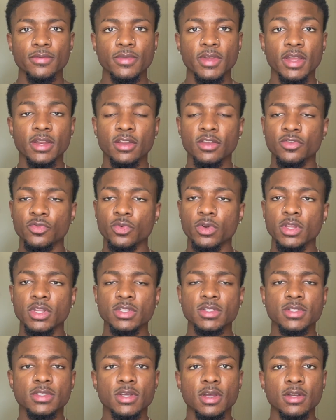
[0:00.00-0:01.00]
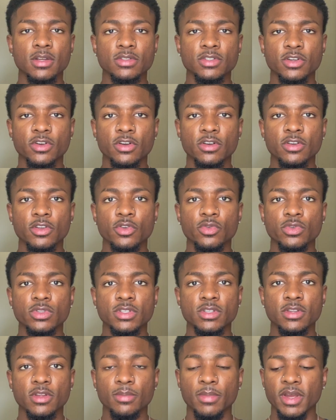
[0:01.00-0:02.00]
And it's really just going to turn you
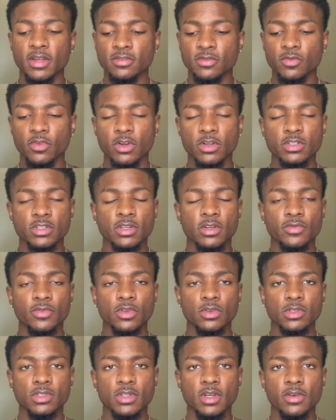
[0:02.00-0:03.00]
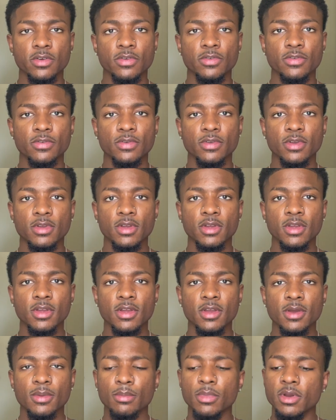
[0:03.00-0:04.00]
into the best version of yourself.
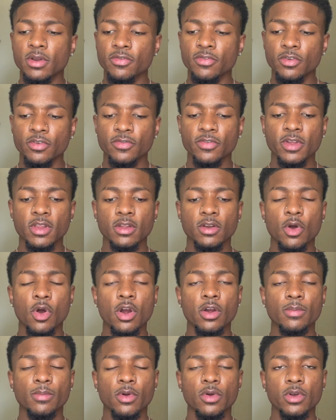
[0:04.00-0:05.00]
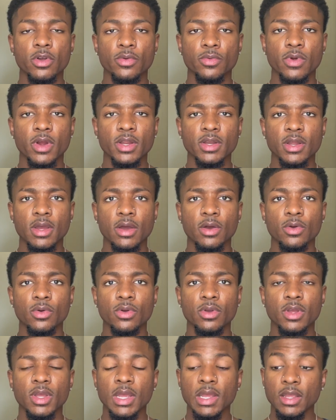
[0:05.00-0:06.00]
But if you're feeling heartbroken right now,
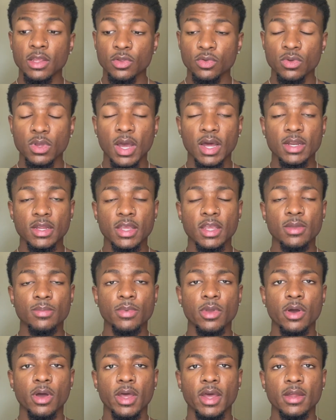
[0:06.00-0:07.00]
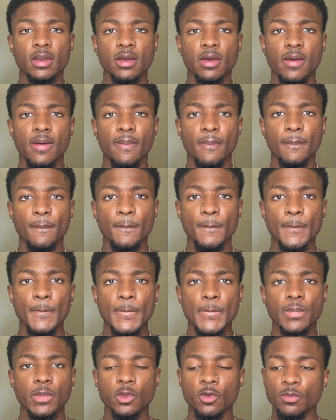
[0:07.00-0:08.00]
you got to keep your head up.
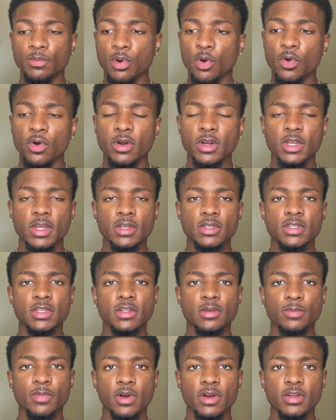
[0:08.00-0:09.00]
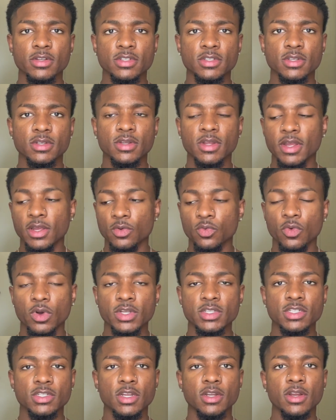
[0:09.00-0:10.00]
You poured into the person. It
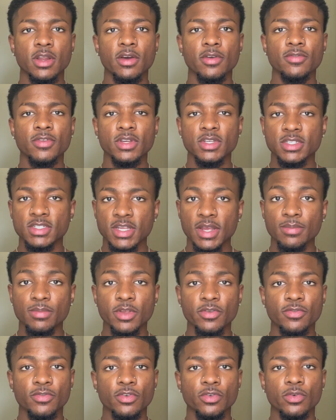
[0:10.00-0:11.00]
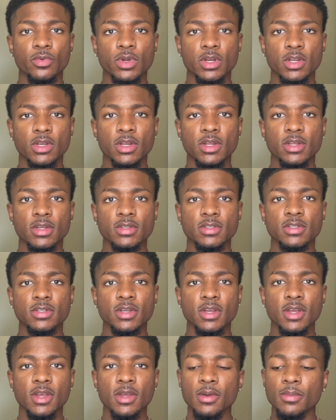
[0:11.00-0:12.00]
wasn't enough. Accept it for what it is.
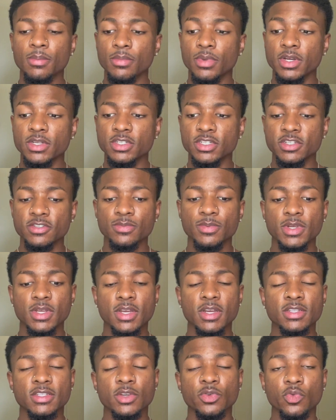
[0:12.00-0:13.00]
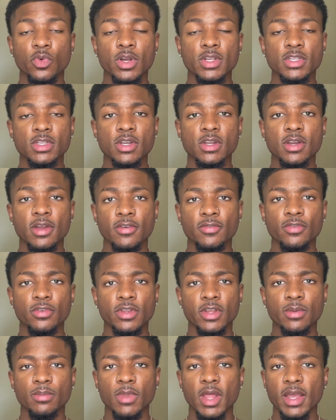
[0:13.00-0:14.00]
But just because it wasn't enough for
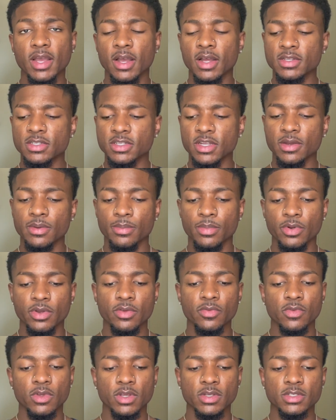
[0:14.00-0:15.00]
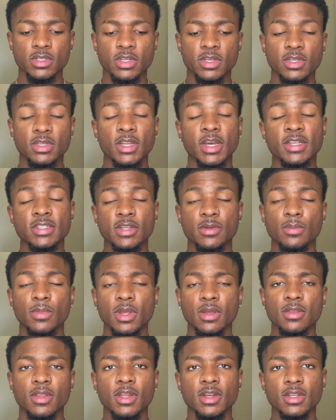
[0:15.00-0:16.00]
them, like I said previously, doesn't
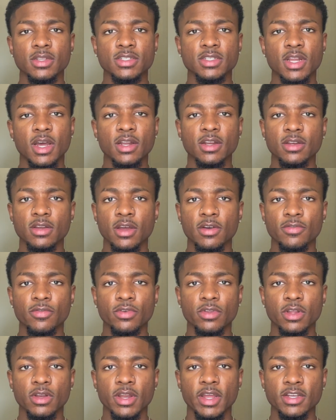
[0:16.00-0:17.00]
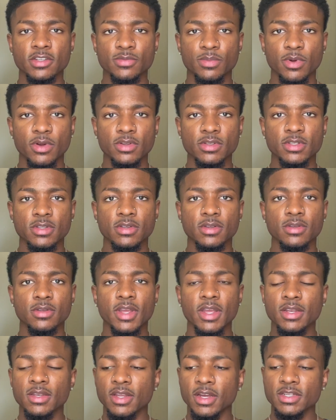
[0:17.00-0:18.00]
mean that it's not enough for the next person.
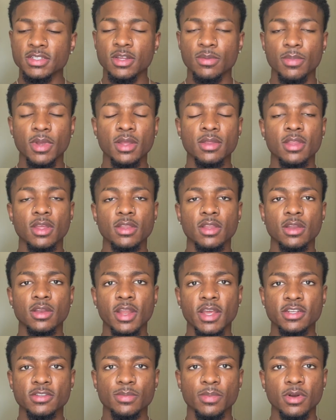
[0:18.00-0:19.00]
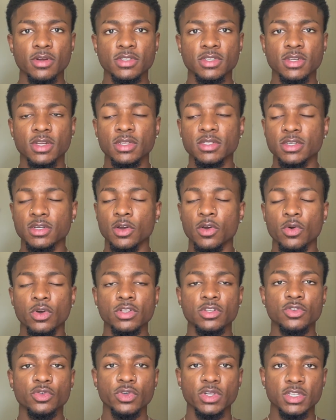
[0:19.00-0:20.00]
It doesn't mean that the next person isn't going
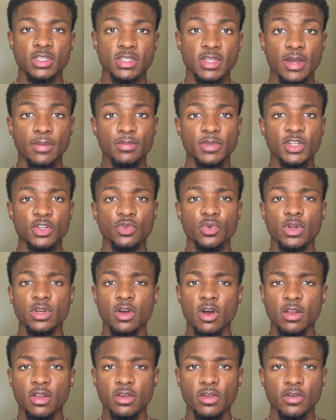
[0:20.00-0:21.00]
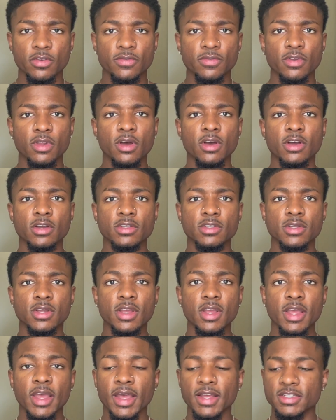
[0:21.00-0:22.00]
to accept you and all of your flaws.
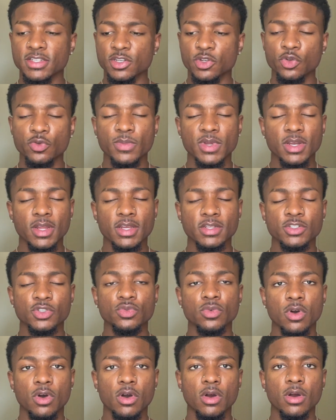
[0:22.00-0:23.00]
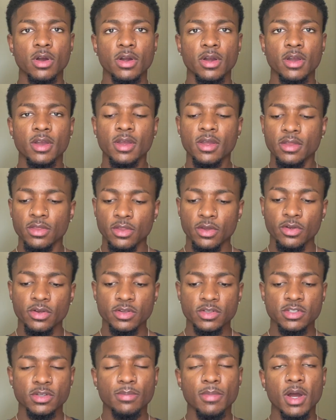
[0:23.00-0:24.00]
As human as you are, there
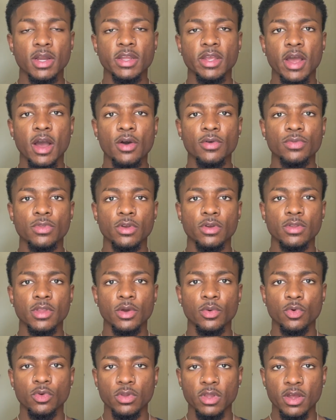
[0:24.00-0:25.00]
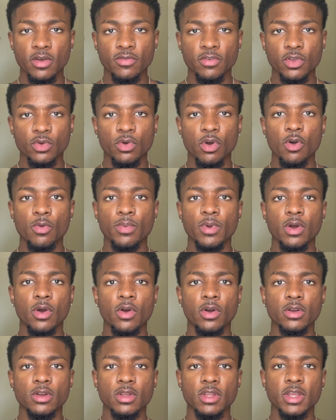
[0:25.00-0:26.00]
is somebody out there that will love you
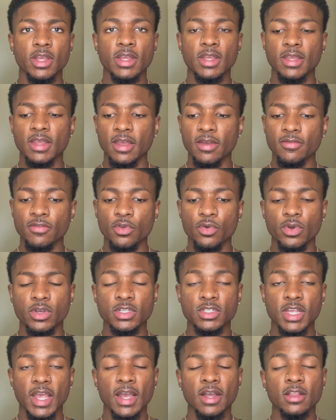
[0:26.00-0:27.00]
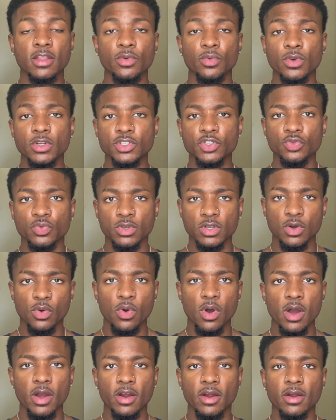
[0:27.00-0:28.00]
open-heartedly and give you exactly what you
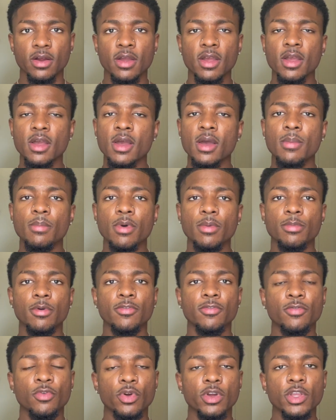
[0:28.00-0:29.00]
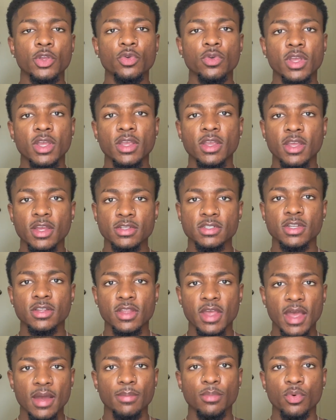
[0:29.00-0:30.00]
require. But before you can get to
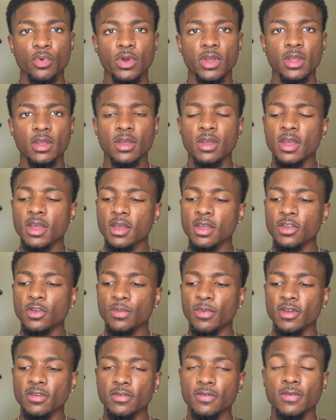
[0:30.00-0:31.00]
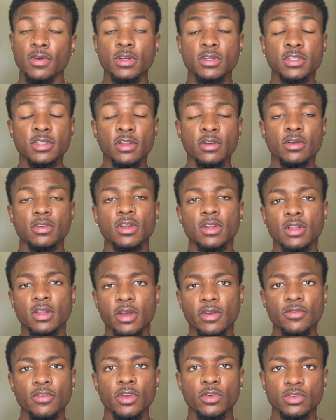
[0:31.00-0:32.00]
that point, you must first learn to
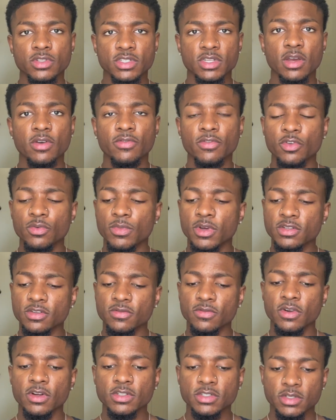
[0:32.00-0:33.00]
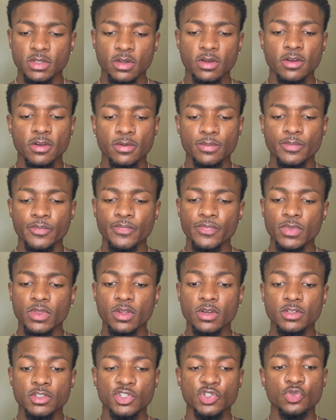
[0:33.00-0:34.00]
love yourself. You must first
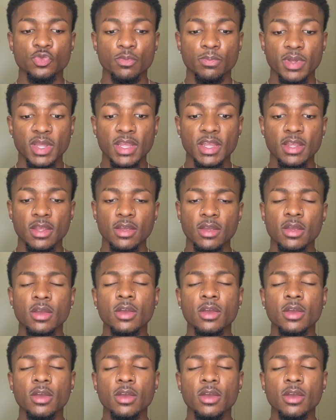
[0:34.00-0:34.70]
learn to be